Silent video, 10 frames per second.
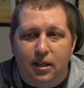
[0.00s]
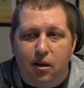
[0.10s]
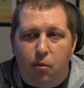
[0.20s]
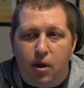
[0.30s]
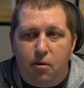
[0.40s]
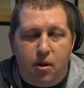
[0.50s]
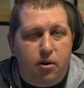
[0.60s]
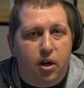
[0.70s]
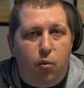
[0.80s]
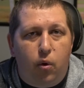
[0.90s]
they're
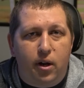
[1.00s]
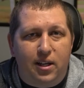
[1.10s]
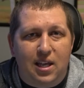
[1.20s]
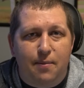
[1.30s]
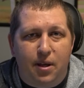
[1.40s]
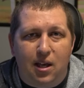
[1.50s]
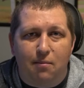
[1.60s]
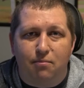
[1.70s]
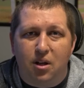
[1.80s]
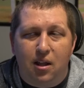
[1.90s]
going to want to keep
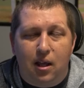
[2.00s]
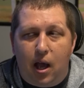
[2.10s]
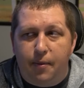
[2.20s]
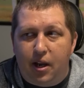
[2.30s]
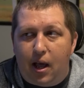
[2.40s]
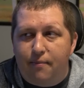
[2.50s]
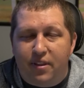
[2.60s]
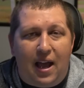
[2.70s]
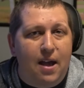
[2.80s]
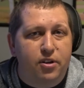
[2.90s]
him. I mean,
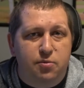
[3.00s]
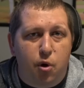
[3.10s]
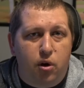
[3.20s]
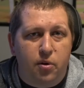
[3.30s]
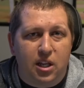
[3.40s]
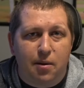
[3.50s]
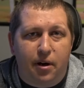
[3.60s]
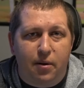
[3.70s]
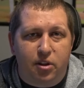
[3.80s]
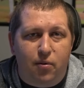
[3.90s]
I haven't spoken with
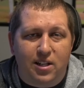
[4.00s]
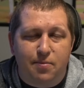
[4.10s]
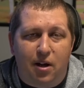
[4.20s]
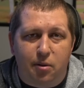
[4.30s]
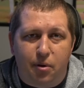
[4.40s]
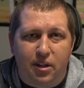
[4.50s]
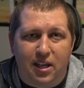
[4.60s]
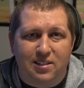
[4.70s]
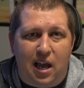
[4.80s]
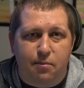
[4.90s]
anybody with the Reds about
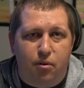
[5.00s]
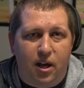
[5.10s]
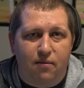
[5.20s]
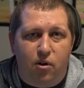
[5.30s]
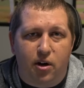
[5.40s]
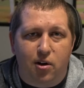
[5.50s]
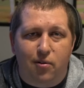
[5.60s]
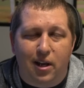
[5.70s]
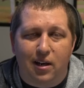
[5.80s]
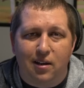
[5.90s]
the exact plan for Hunter
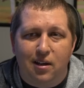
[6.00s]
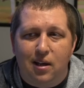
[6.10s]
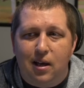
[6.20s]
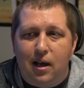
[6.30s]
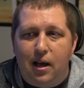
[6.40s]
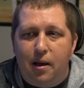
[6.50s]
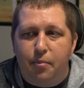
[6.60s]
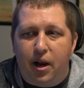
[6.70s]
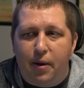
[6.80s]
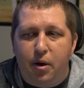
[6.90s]
Green,
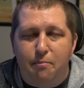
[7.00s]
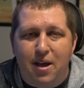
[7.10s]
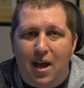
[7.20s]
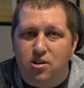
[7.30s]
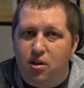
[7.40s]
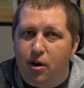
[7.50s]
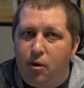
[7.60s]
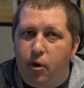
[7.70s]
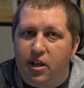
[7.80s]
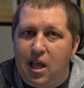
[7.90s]
but I would imagine they're
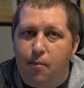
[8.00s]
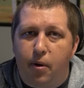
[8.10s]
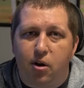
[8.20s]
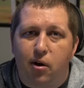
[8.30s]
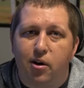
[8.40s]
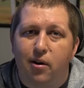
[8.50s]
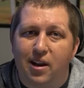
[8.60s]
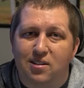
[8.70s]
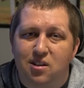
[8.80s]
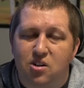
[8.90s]
going to want to keep him under 100
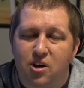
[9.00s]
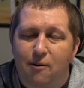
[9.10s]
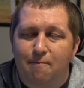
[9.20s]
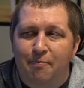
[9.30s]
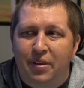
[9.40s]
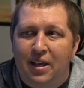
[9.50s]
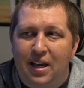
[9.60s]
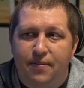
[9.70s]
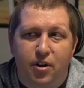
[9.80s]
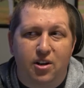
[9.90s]
innings this year.
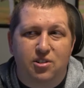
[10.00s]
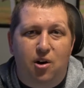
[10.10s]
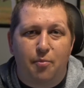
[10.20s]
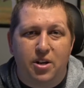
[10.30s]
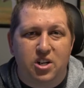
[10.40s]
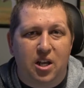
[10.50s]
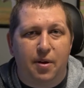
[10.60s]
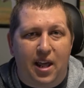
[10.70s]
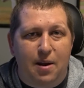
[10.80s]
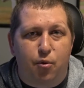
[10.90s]
And if you're going to start pitching
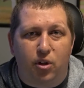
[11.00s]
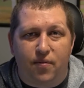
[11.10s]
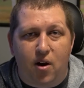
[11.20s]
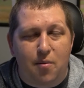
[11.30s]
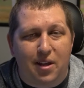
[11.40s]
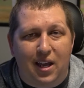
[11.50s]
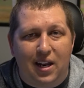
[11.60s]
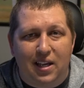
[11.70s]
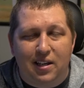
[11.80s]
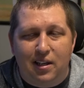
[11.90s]
him in April at the very
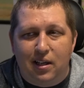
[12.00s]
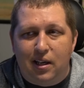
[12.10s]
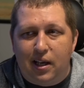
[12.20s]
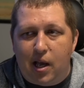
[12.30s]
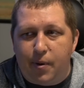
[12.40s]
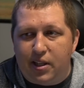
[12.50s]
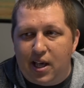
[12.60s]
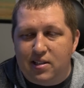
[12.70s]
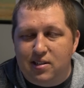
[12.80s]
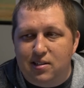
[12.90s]
beginning, I mean, you're